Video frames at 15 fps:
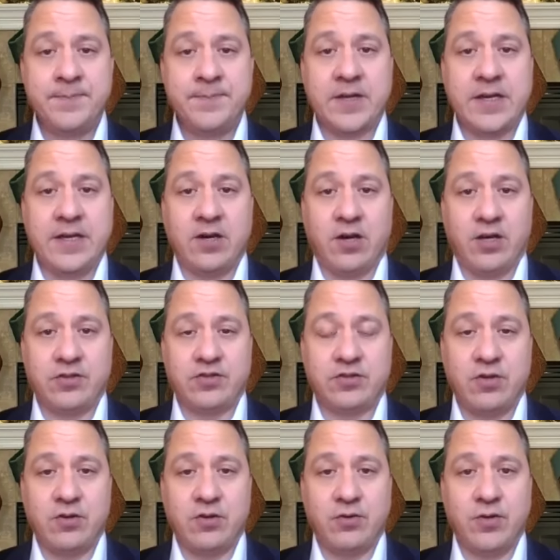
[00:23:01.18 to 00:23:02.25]
and
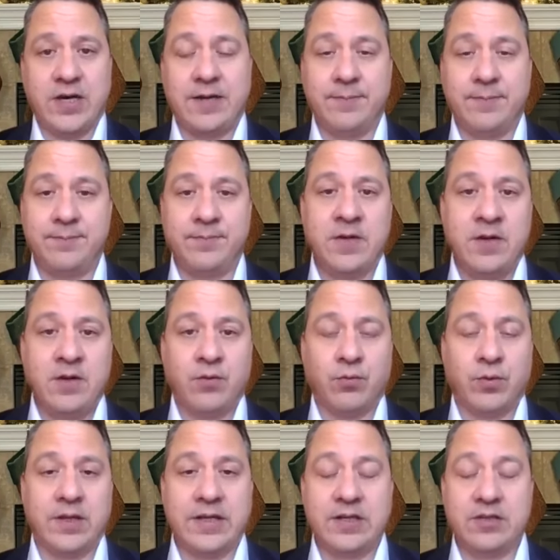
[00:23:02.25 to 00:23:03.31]
also
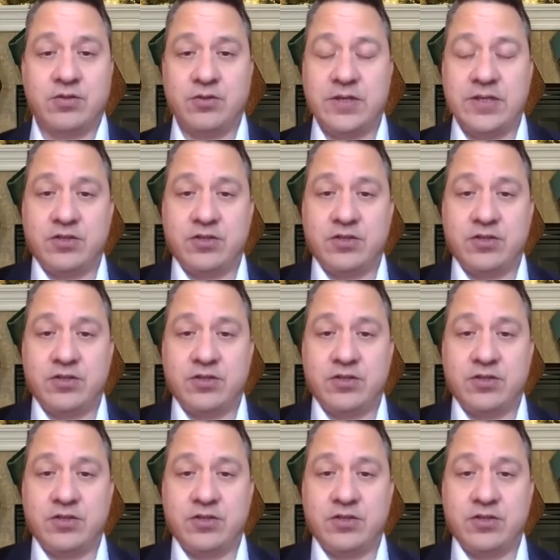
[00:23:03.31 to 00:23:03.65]
related to